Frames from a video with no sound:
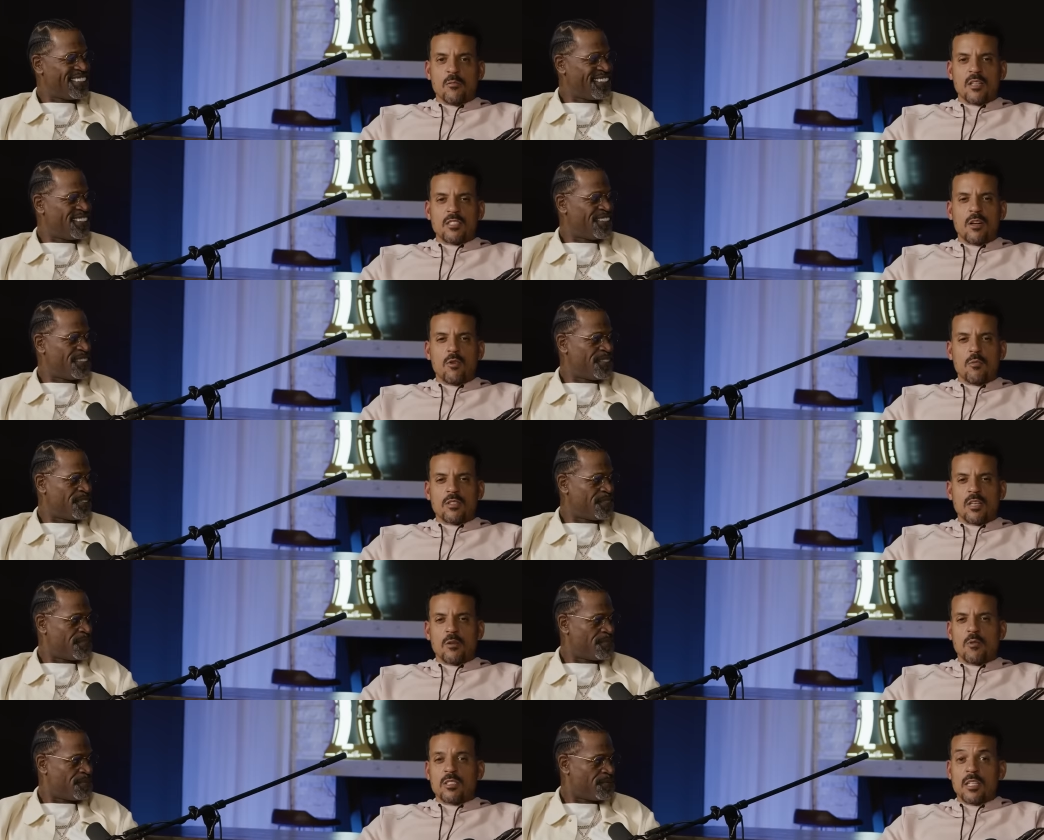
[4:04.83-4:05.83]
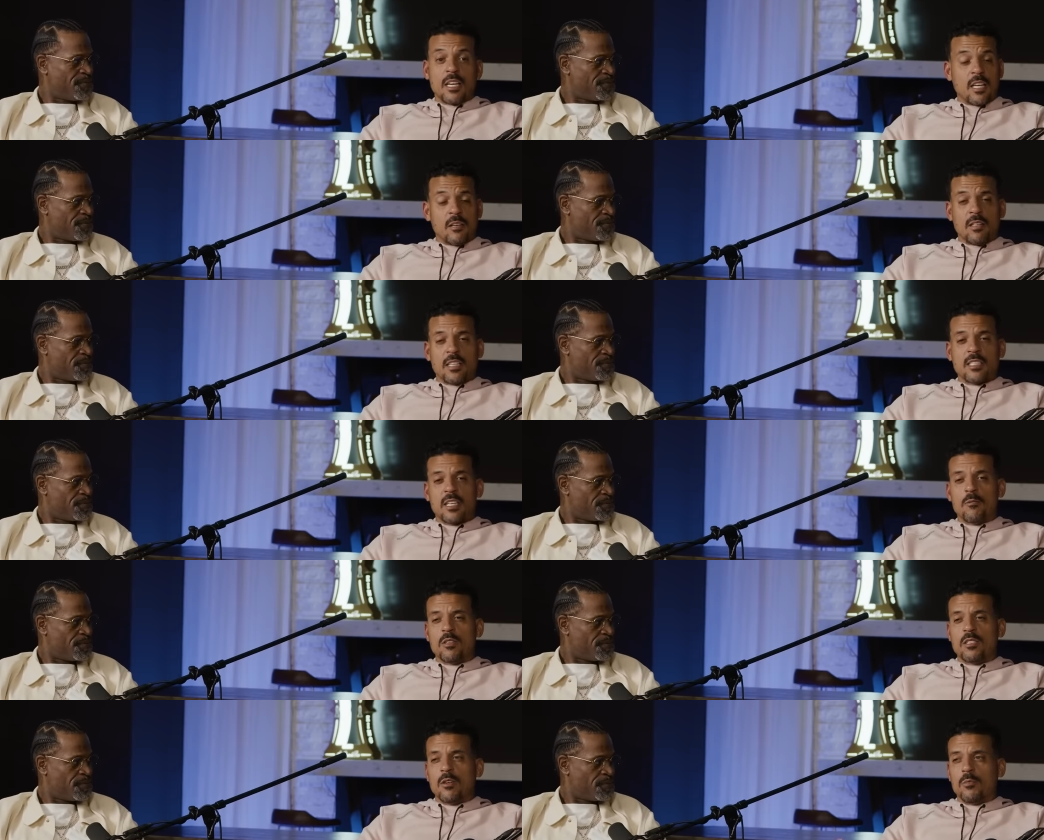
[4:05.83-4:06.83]
Speaker 1: it wasn't almost, it wasn't like, like I said, it
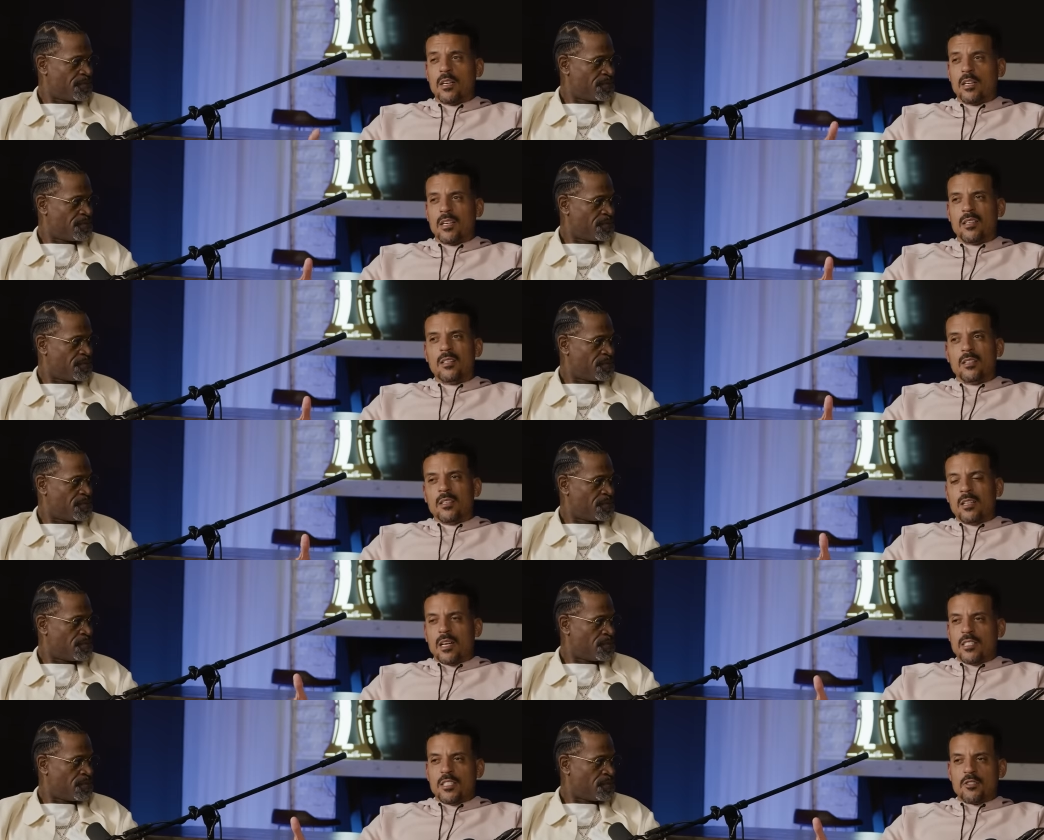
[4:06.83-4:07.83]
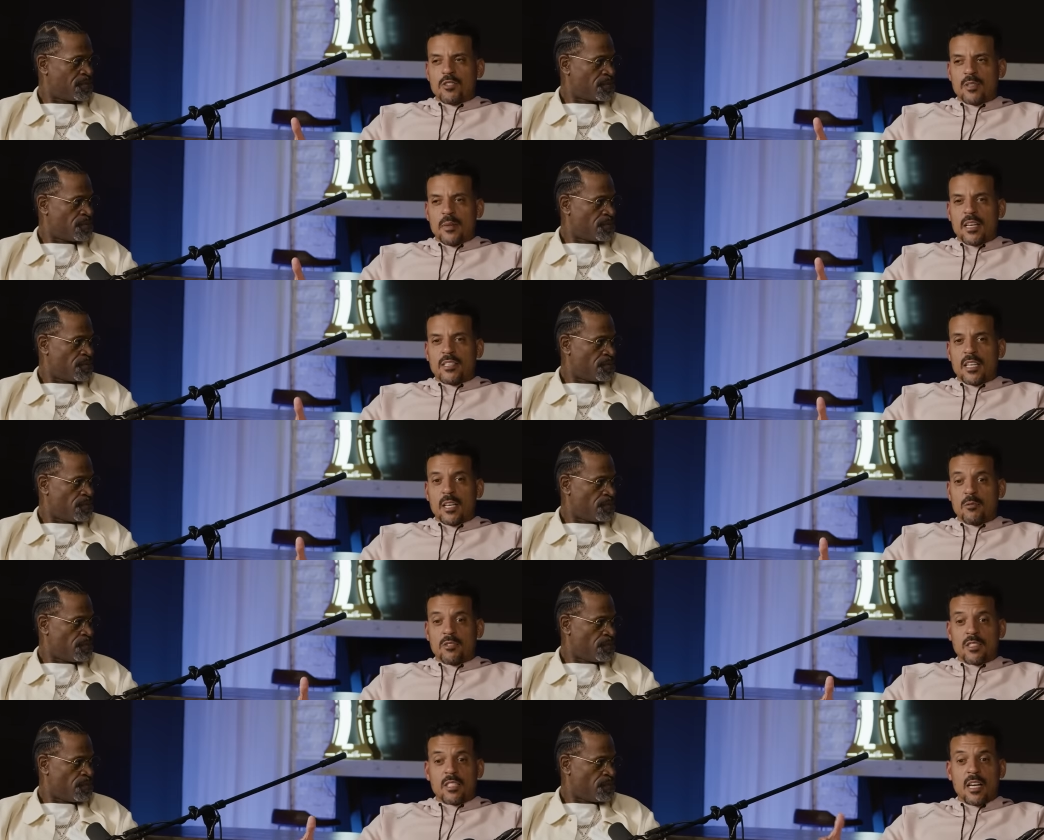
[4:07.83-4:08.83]
wasn't almost a, uh, a disrespecting. It
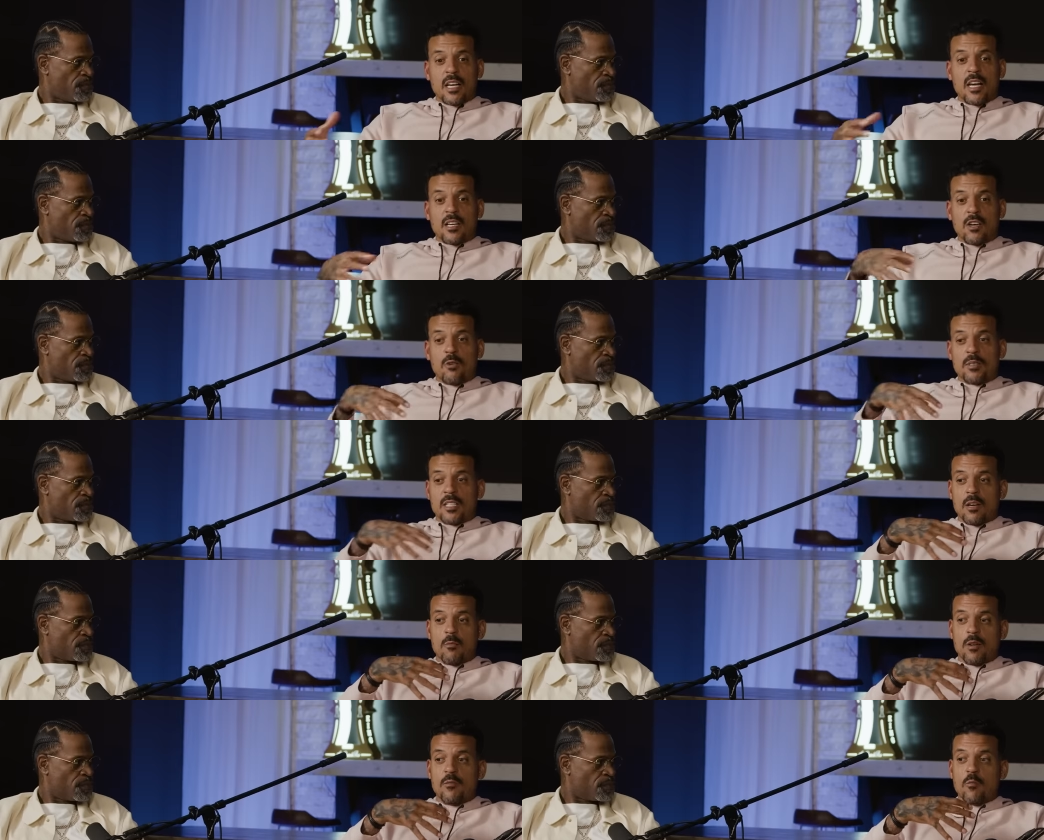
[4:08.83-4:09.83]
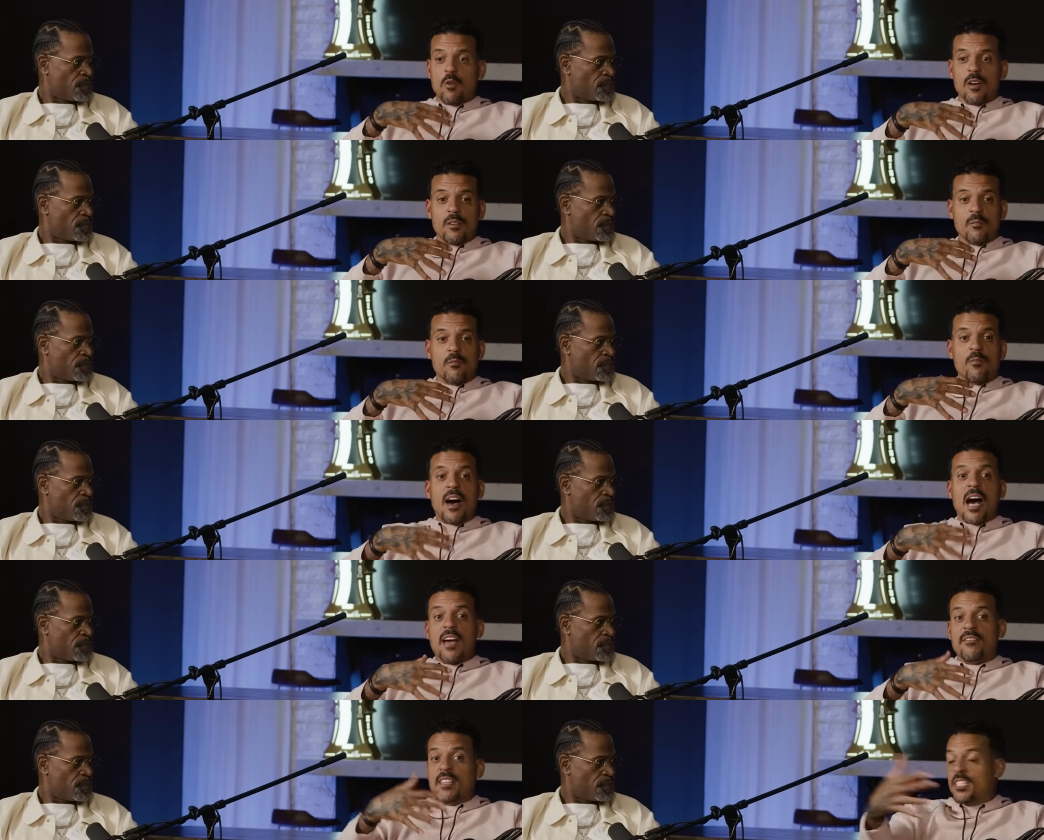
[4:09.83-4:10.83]
was just like, Kobe's like, we've won
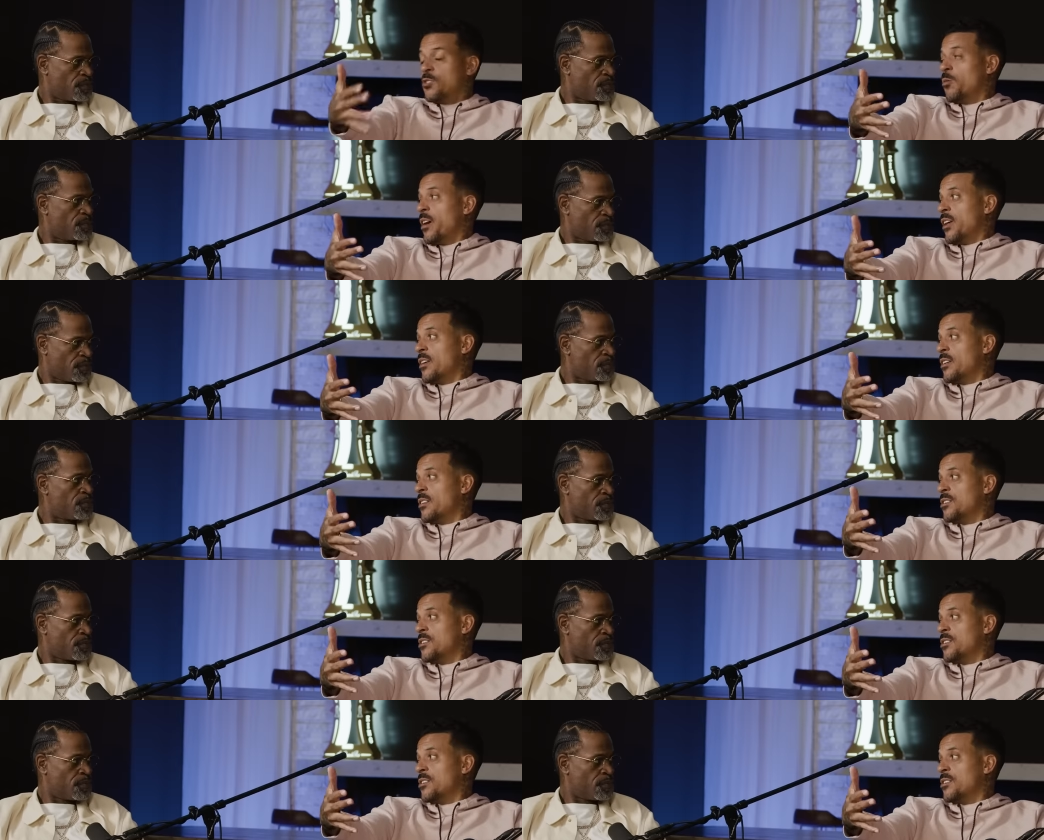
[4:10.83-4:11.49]
five this way.